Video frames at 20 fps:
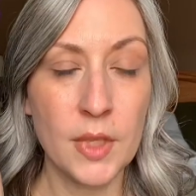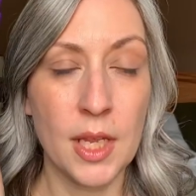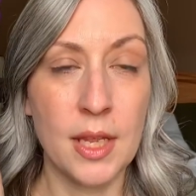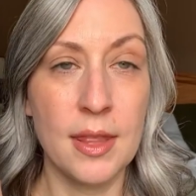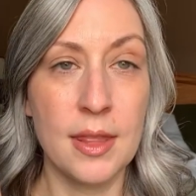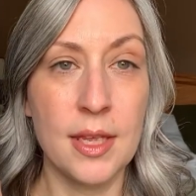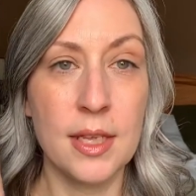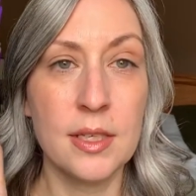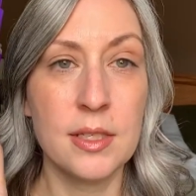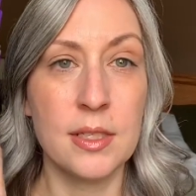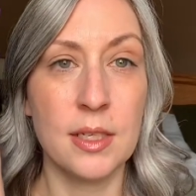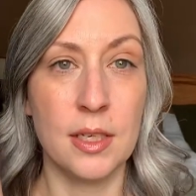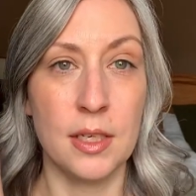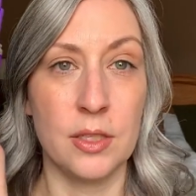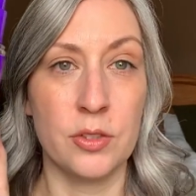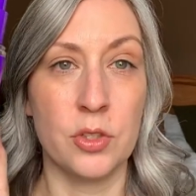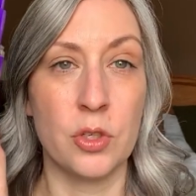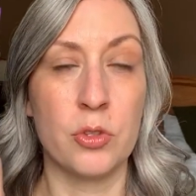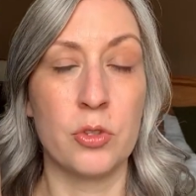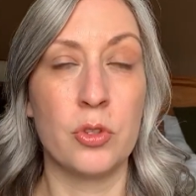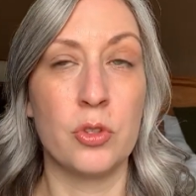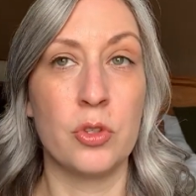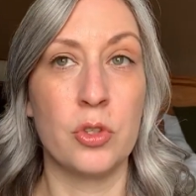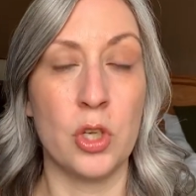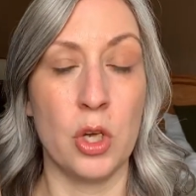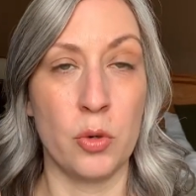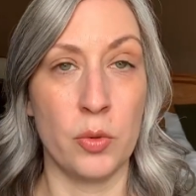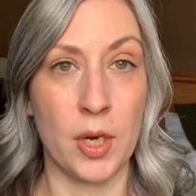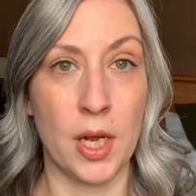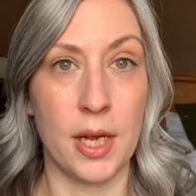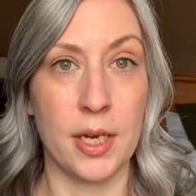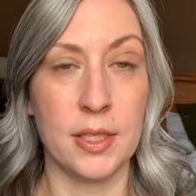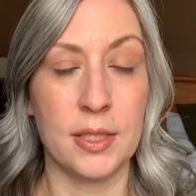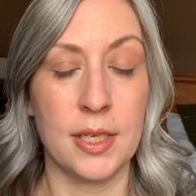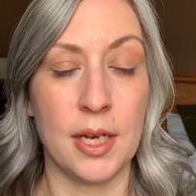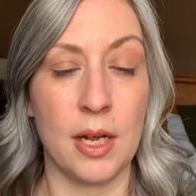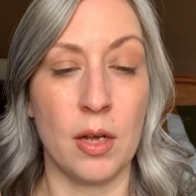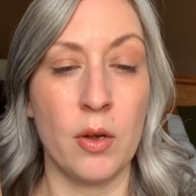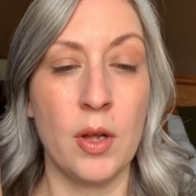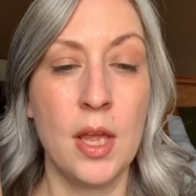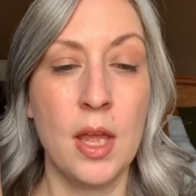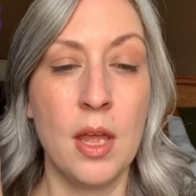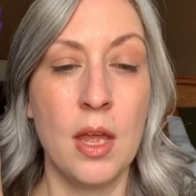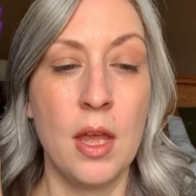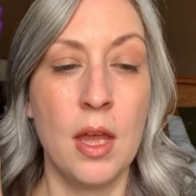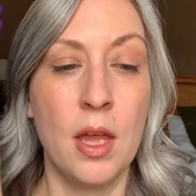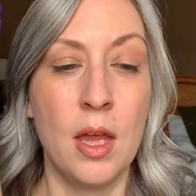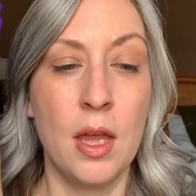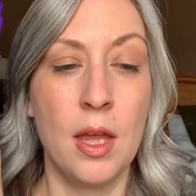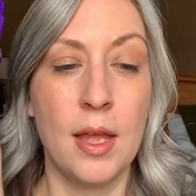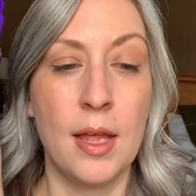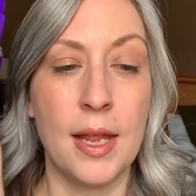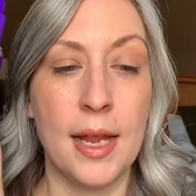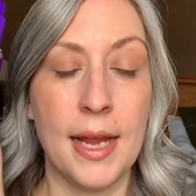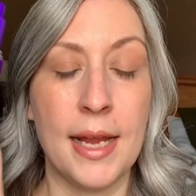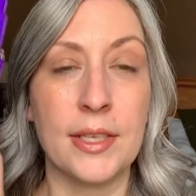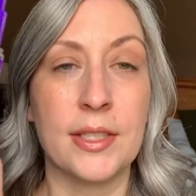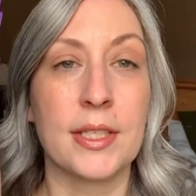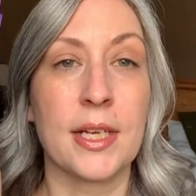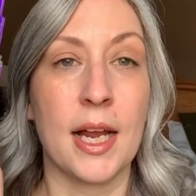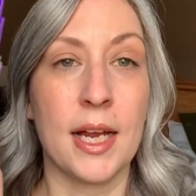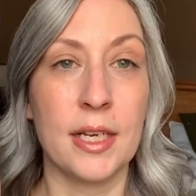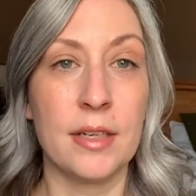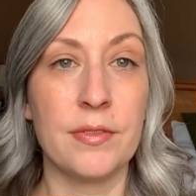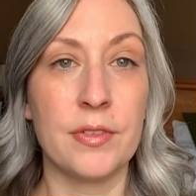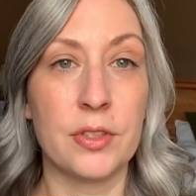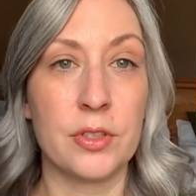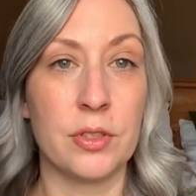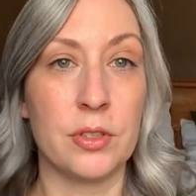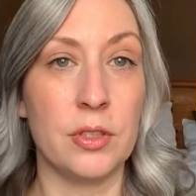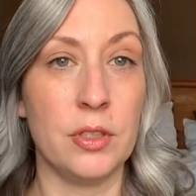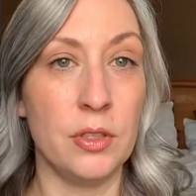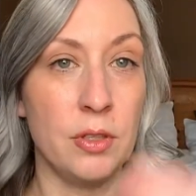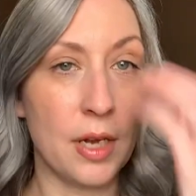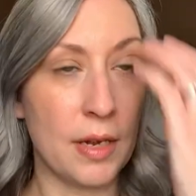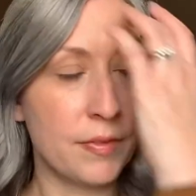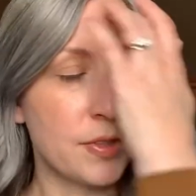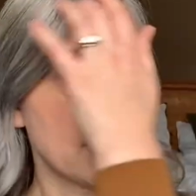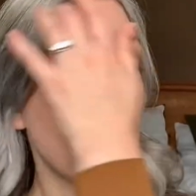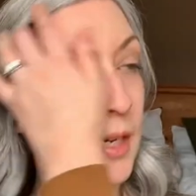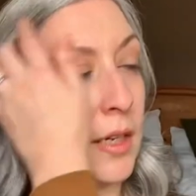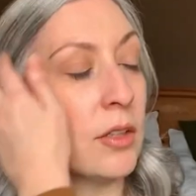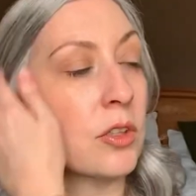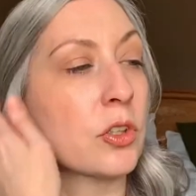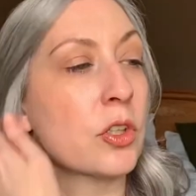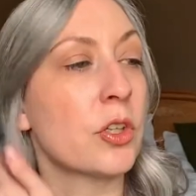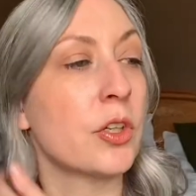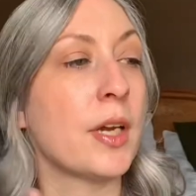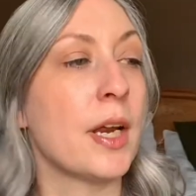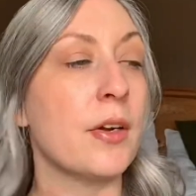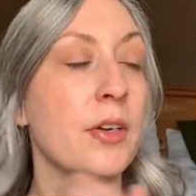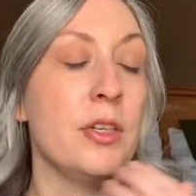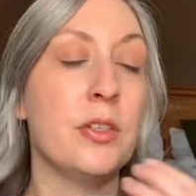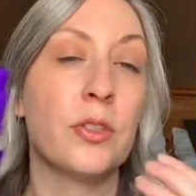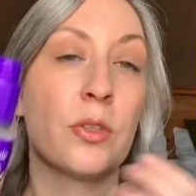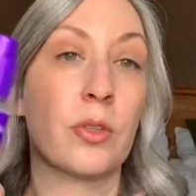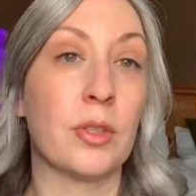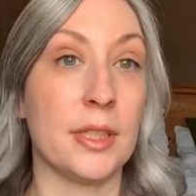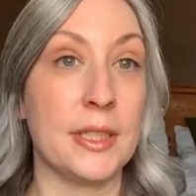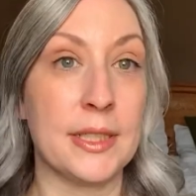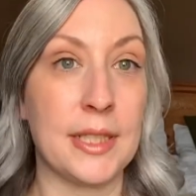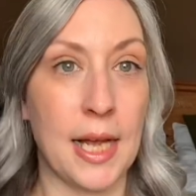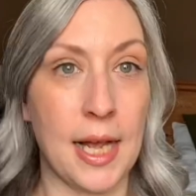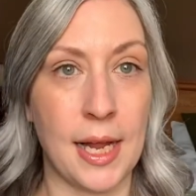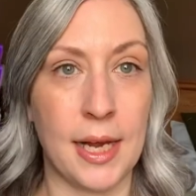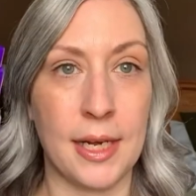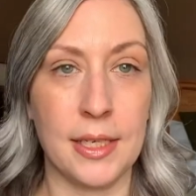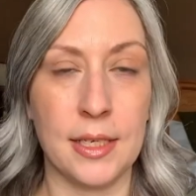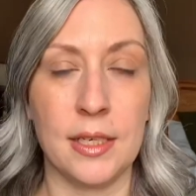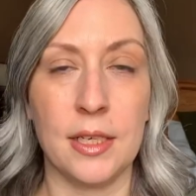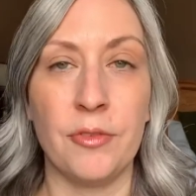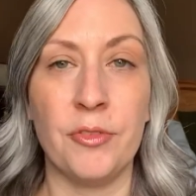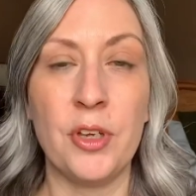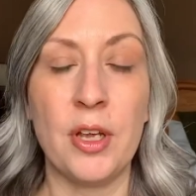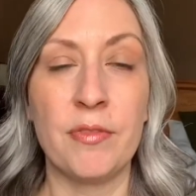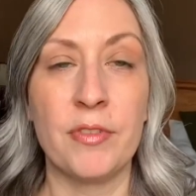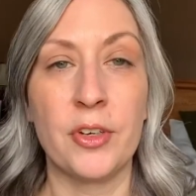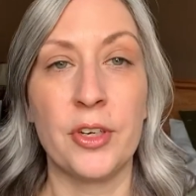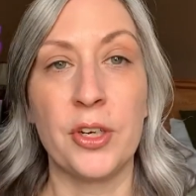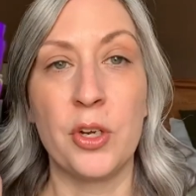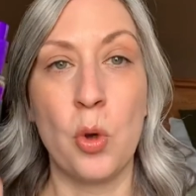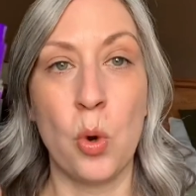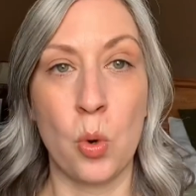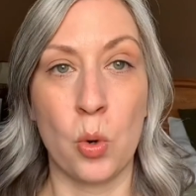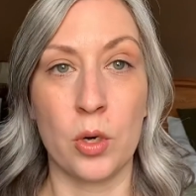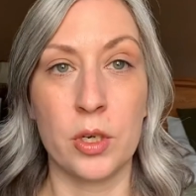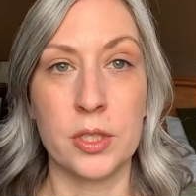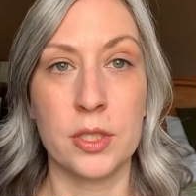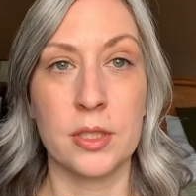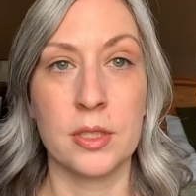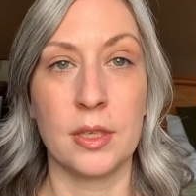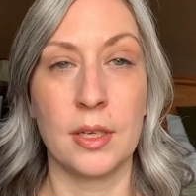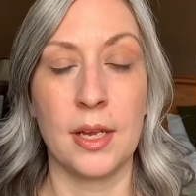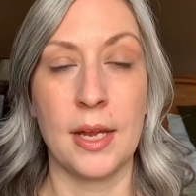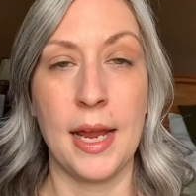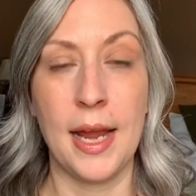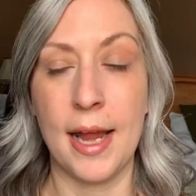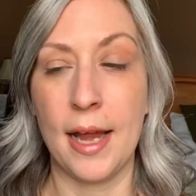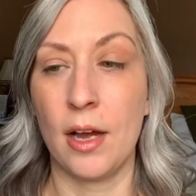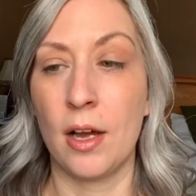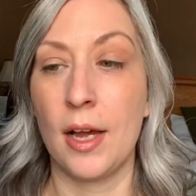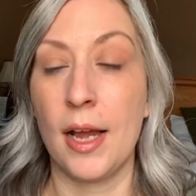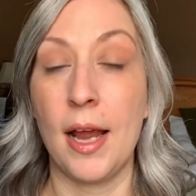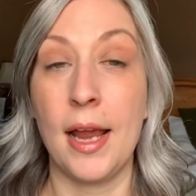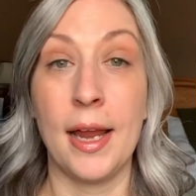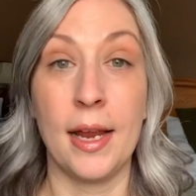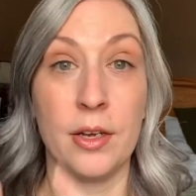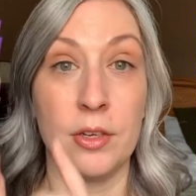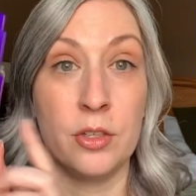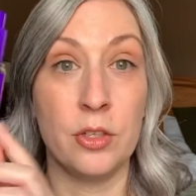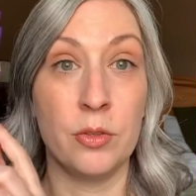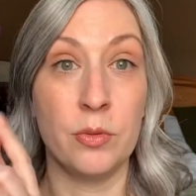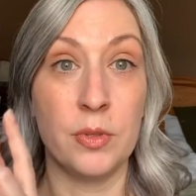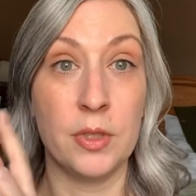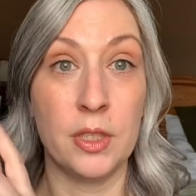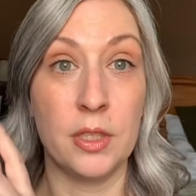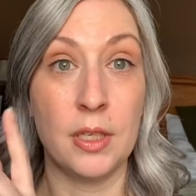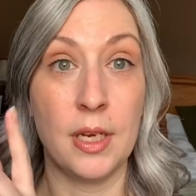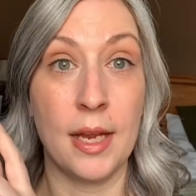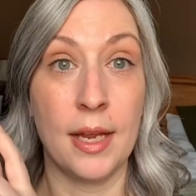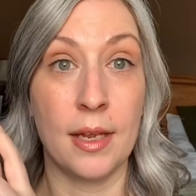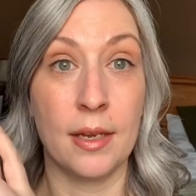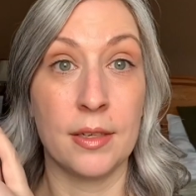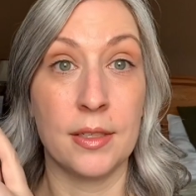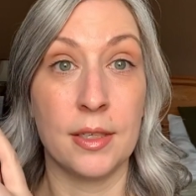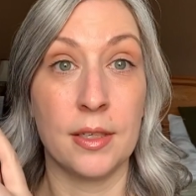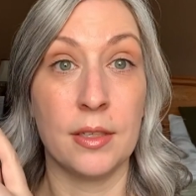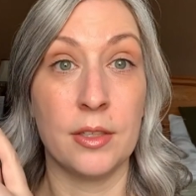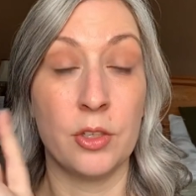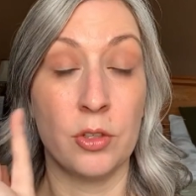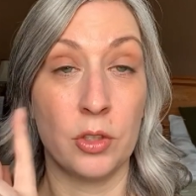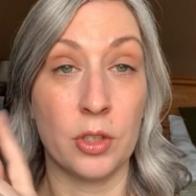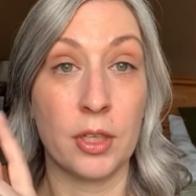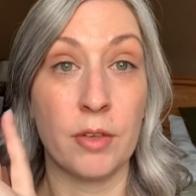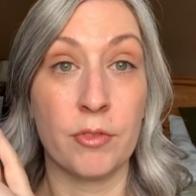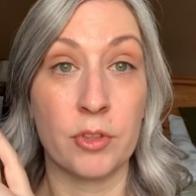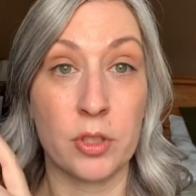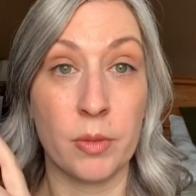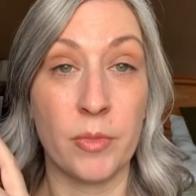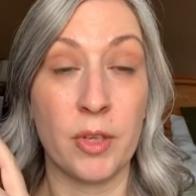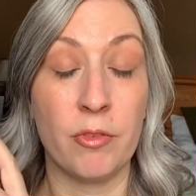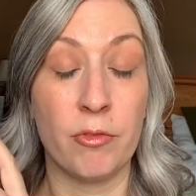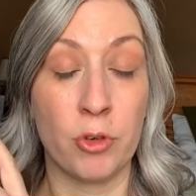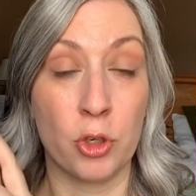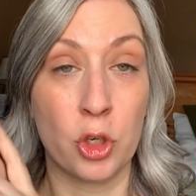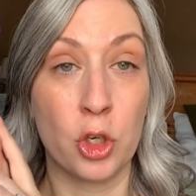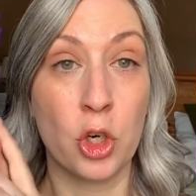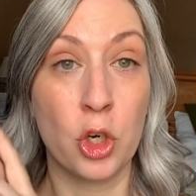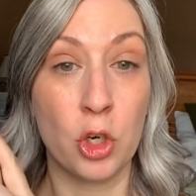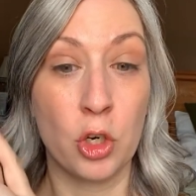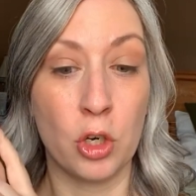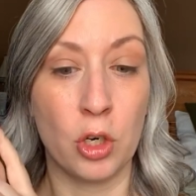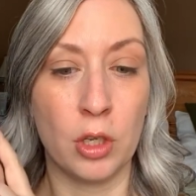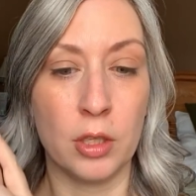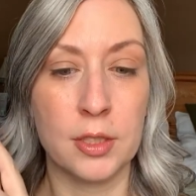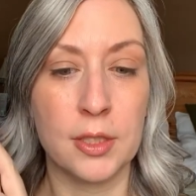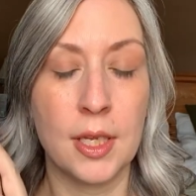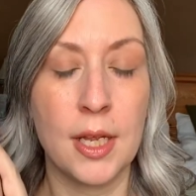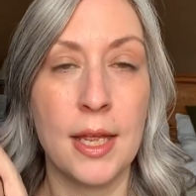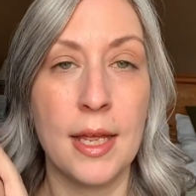This is so nice. Now, it's kind of a, you have to kind of learn how to use it, or at least I did. If you have very coarse hair and you and uh, you're looking for something for curls,